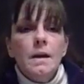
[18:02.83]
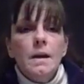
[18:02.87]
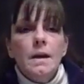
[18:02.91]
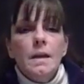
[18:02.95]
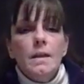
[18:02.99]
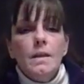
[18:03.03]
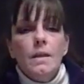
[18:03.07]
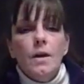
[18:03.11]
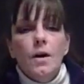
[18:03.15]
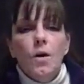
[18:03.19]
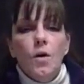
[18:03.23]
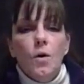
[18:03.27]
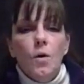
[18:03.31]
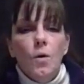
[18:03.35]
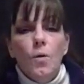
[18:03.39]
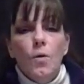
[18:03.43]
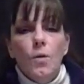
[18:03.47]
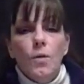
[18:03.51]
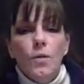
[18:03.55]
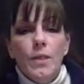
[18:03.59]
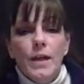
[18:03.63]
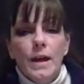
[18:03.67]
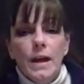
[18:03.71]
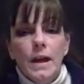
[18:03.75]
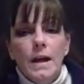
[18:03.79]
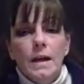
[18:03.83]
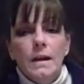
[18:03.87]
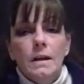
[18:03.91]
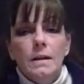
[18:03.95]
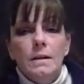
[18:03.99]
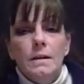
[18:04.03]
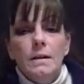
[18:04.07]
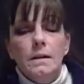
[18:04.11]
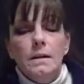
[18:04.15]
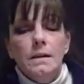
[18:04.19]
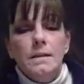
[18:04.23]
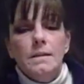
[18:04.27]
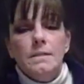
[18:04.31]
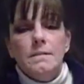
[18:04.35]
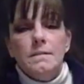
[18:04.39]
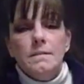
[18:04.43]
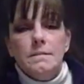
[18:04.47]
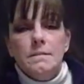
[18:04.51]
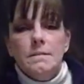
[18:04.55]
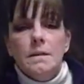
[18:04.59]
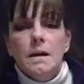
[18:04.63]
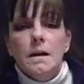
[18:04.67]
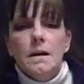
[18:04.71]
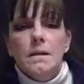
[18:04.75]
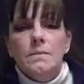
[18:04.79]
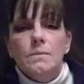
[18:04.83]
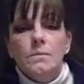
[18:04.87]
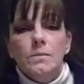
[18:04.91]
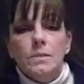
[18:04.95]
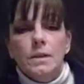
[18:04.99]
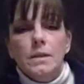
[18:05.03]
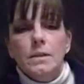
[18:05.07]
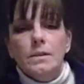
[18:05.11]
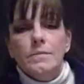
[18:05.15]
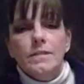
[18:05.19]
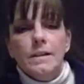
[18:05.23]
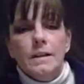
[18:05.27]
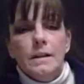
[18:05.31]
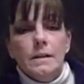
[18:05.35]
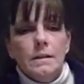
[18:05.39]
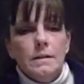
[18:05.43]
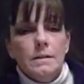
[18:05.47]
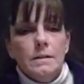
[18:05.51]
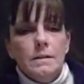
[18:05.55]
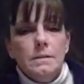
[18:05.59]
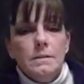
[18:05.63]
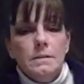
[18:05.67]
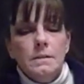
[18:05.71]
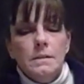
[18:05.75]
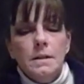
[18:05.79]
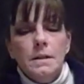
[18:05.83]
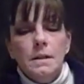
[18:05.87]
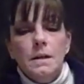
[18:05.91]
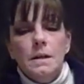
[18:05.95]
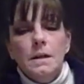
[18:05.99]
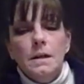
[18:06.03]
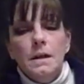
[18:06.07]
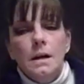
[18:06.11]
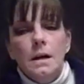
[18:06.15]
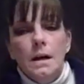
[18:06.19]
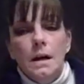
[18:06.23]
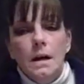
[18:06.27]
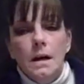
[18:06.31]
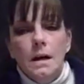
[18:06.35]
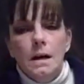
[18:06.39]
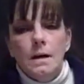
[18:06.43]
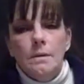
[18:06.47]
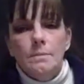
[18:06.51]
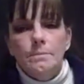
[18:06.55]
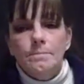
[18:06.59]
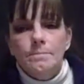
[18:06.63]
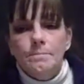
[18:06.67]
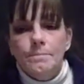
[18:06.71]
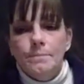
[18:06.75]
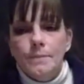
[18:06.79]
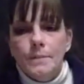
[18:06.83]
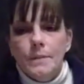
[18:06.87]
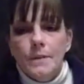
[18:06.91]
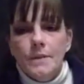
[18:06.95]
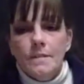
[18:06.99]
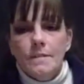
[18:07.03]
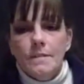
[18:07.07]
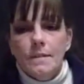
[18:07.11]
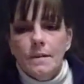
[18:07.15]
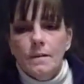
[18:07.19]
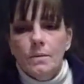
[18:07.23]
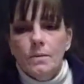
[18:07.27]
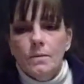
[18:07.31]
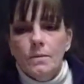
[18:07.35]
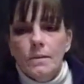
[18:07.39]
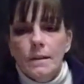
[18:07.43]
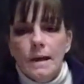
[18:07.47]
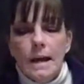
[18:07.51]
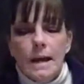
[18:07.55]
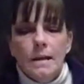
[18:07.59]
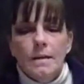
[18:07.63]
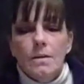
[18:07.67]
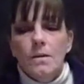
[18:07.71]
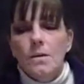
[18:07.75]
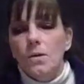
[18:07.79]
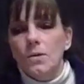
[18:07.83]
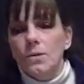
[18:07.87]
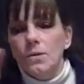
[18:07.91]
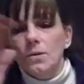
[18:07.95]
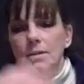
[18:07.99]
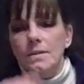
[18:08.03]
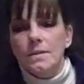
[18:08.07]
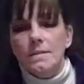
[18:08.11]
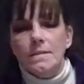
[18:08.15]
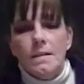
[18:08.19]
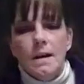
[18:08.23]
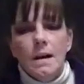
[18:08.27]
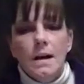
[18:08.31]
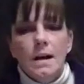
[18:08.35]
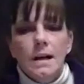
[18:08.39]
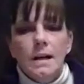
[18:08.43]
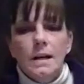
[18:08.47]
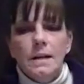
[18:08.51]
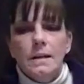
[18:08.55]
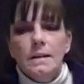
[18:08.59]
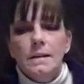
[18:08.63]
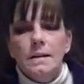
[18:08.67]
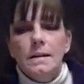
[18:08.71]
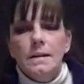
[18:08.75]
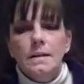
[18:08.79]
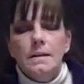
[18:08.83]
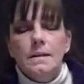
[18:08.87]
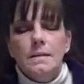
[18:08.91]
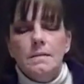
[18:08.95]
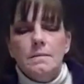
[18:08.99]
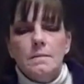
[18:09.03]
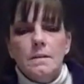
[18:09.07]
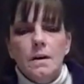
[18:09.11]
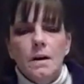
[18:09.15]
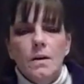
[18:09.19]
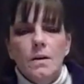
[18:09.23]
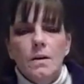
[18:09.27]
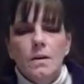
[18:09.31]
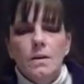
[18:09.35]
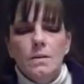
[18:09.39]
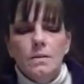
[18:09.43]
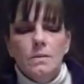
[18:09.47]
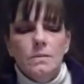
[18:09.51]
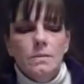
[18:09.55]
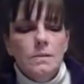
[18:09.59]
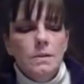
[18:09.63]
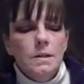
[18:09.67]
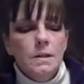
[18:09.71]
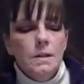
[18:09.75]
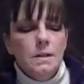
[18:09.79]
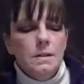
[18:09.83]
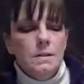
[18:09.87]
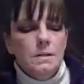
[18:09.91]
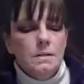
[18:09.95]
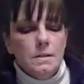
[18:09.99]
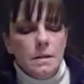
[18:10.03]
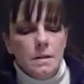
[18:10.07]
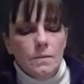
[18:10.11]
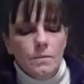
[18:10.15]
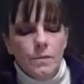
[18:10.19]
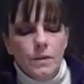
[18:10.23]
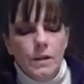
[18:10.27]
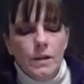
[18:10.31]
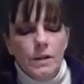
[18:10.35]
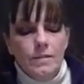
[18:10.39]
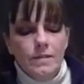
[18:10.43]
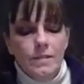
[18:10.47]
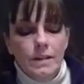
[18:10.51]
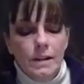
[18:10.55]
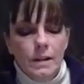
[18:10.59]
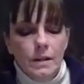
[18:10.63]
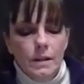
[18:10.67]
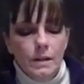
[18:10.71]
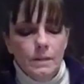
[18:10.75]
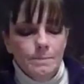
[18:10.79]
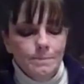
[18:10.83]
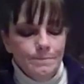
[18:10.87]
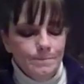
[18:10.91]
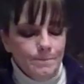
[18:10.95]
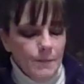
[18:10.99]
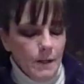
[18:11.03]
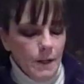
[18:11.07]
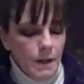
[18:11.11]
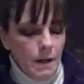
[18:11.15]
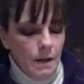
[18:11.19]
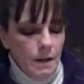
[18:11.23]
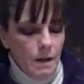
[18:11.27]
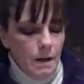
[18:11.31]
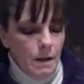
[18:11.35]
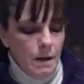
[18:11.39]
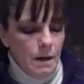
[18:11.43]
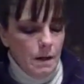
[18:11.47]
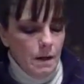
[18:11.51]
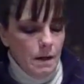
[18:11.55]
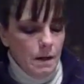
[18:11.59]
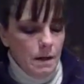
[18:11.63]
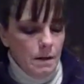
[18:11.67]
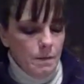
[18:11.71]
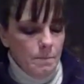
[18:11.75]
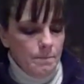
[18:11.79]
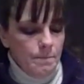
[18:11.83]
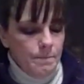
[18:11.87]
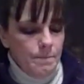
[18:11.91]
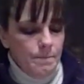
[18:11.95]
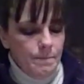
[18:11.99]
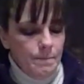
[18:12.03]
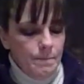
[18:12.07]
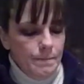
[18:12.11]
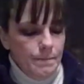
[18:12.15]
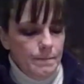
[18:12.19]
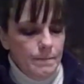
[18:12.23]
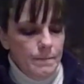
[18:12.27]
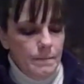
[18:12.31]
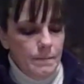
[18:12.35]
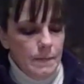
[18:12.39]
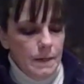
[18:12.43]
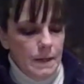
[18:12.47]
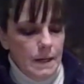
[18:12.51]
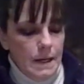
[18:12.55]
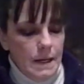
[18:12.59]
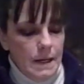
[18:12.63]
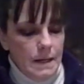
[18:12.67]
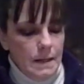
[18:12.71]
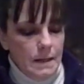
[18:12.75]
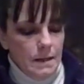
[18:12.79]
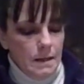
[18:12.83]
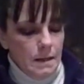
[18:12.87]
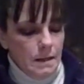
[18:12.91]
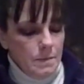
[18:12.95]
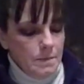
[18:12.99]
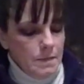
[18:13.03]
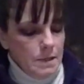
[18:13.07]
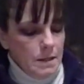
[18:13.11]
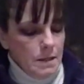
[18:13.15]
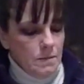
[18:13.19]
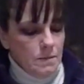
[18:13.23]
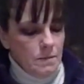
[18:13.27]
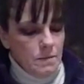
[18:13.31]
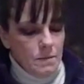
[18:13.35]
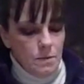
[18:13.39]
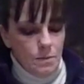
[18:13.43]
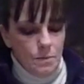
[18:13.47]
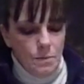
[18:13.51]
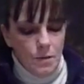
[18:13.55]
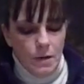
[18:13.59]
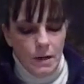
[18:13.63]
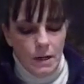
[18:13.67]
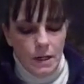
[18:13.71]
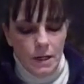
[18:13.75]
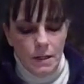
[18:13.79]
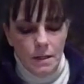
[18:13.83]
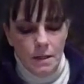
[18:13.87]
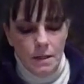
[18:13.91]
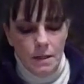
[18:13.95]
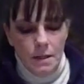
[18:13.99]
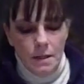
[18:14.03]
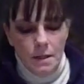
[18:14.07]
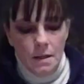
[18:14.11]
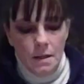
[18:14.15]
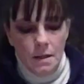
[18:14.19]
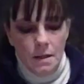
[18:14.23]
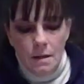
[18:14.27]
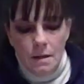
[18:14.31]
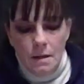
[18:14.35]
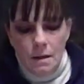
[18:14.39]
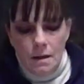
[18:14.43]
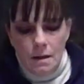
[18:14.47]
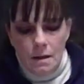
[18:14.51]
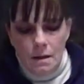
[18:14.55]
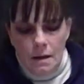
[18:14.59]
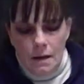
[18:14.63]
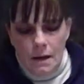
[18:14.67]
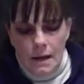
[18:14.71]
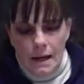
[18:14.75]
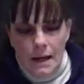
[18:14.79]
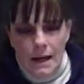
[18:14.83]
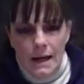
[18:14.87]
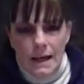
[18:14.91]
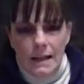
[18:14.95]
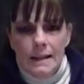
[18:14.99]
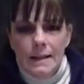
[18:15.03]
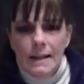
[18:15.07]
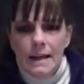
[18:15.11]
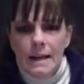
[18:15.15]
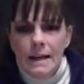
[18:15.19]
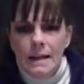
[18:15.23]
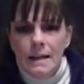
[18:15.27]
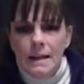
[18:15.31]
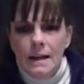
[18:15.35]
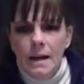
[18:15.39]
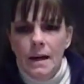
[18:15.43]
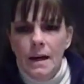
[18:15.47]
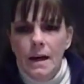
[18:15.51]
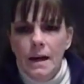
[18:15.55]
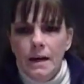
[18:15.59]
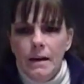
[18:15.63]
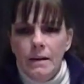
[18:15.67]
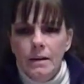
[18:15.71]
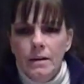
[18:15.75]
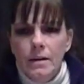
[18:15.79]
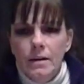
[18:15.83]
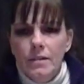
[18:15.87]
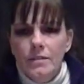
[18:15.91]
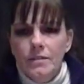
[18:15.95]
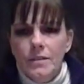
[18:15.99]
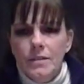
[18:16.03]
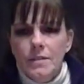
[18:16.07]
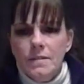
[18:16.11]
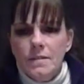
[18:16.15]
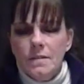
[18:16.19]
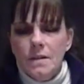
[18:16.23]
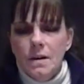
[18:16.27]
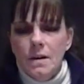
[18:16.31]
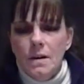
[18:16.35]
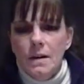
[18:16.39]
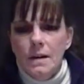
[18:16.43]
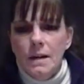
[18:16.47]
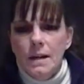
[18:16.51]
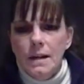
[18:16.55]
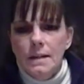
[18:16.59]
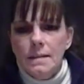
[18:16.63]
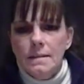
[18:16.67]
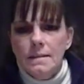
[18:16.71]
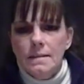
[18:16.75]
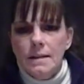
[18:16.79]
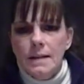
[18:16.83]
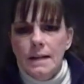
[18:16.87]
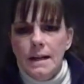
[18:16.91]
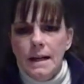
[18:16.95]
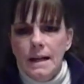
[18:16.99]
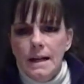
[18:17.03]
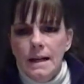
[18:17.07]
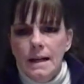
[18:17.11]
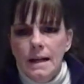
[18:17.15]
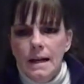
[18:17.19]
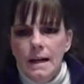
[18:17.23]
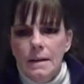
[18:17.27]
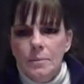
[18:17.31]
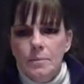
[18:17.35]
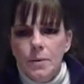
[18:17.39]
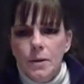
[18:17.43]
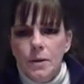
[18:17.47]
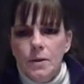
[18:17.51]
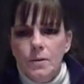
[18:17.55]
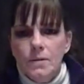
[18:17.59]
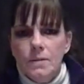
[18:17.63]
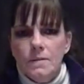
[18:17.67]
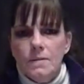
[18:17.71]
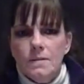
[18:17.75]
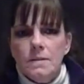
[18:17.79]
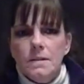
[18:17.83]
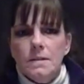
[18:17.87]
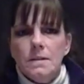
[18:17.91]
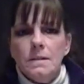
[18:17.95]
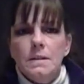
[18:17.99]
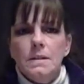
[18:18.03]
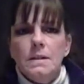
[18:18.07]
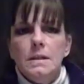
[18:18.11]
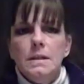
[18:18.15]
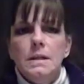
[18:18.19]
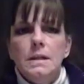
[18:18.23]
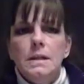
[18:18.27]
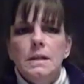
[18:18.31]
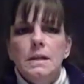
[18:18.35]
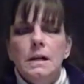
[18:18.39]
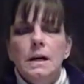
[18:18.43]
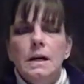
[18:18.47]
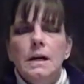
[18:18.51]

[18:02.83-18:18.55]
the whole thing is done with your finger. So that whole design is all done with your finger. And it comes out so pretty. And then I don't know if you saw that today I posted the